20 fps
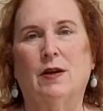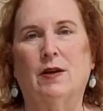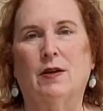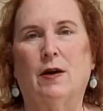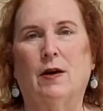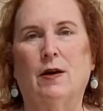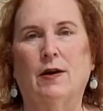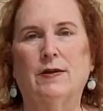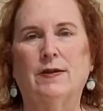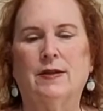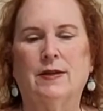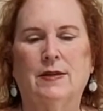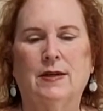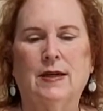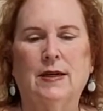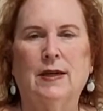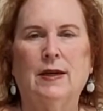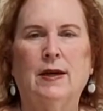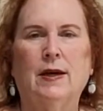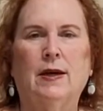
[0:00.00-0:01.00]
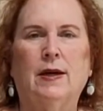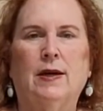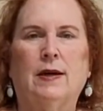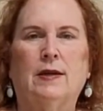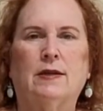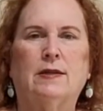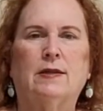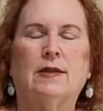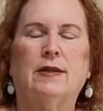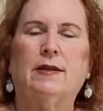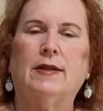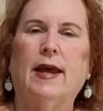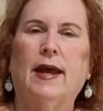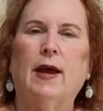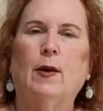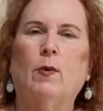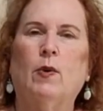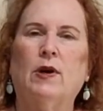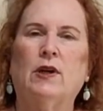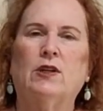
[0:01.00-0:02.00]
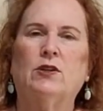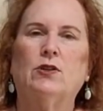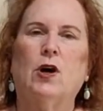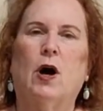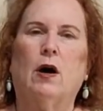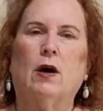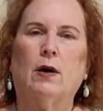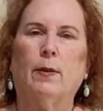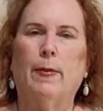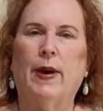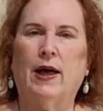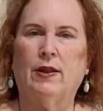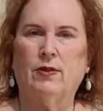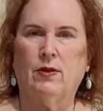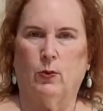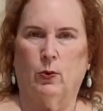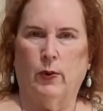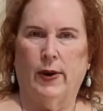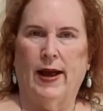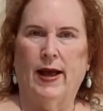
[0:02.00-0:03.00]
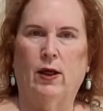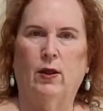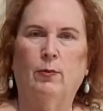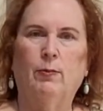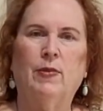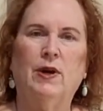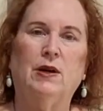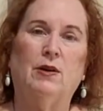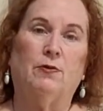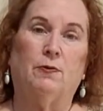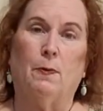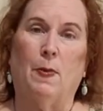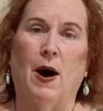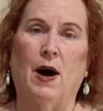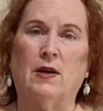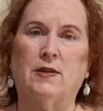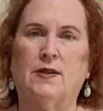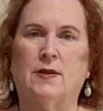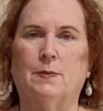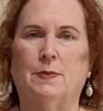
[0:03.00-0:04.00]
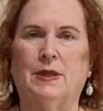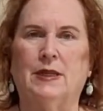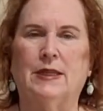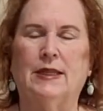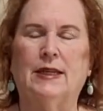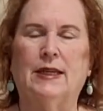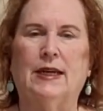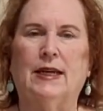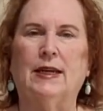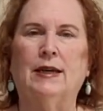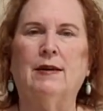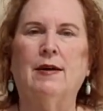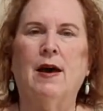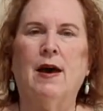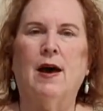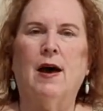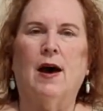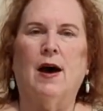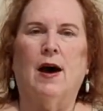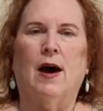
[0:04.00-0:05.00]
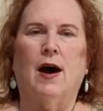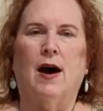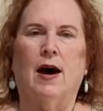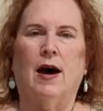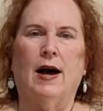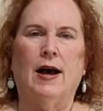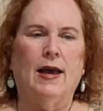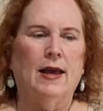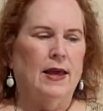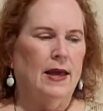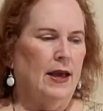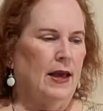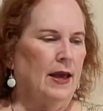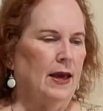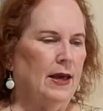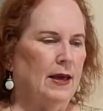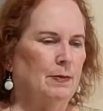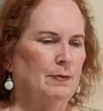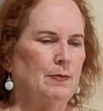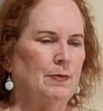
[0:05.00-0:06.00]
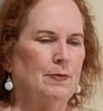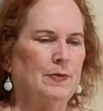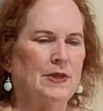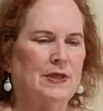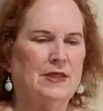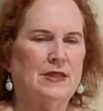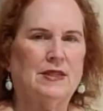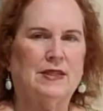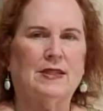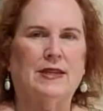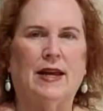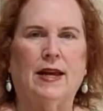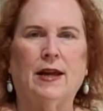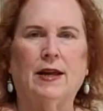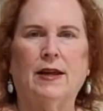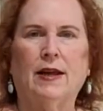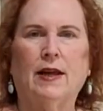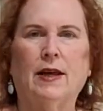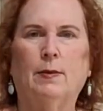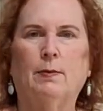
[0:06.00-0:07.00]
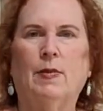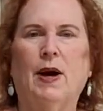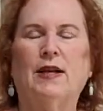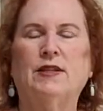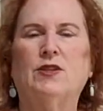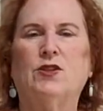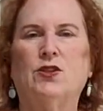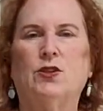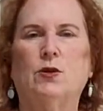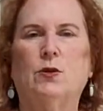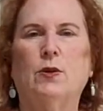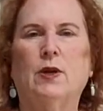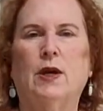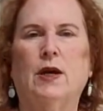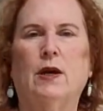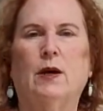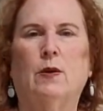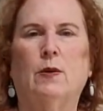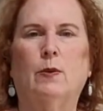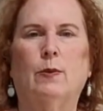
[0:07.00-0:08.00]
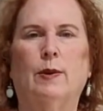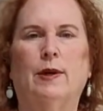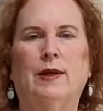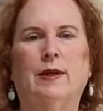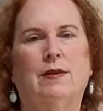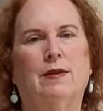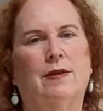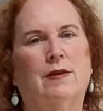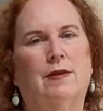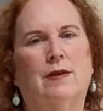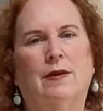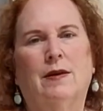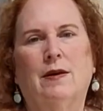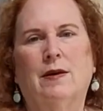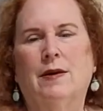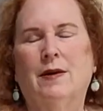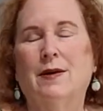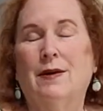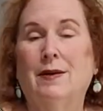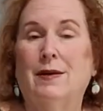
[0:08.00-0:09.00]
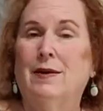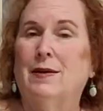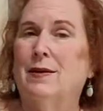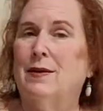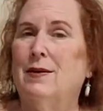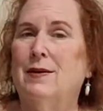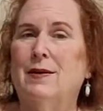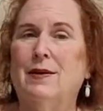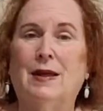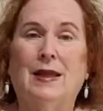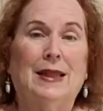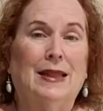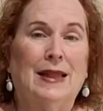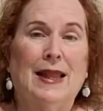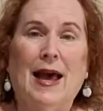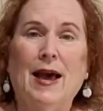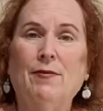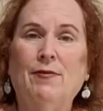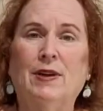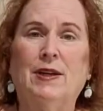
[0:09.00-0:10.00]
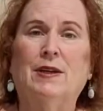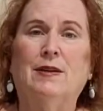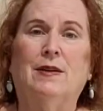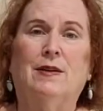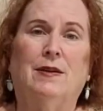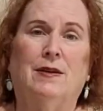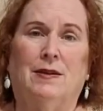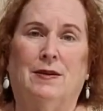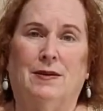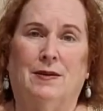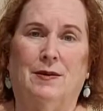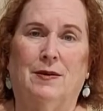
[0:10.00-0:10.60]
on Art. Today I want to talk about the realm of possibility. I am standing in my studio with 11